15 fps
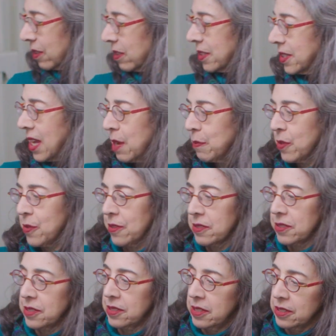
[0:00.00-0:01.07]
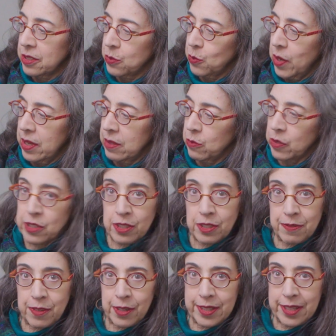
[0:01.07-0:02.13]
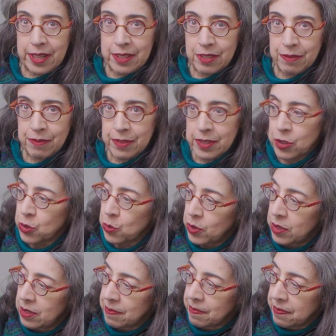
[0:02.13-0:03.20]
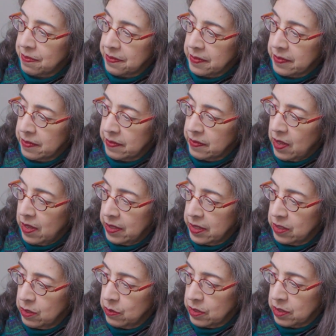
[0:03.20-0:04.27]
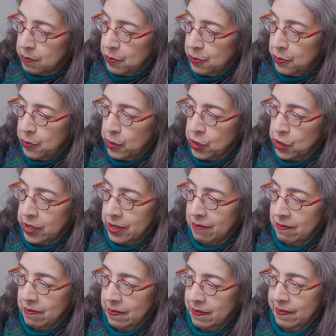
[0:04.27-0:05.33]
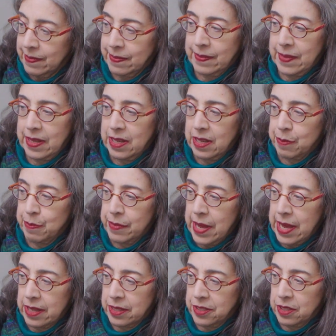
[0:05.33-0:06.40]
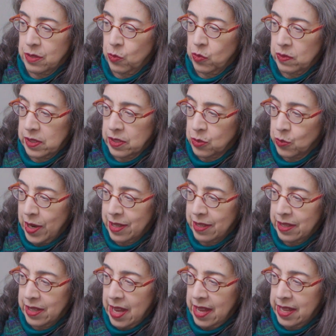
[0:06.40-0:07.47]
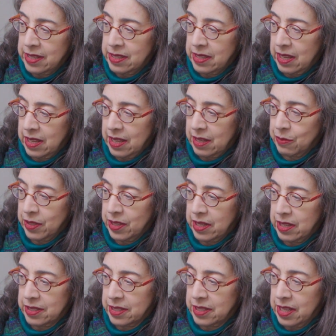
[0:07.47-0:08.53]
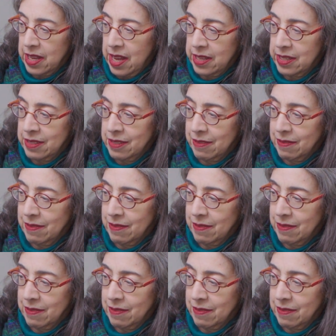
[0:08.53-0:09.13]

little timer. There's this one, which is very nice and visual. All you do is push it, and it makes its way to the end. And when it hits the end,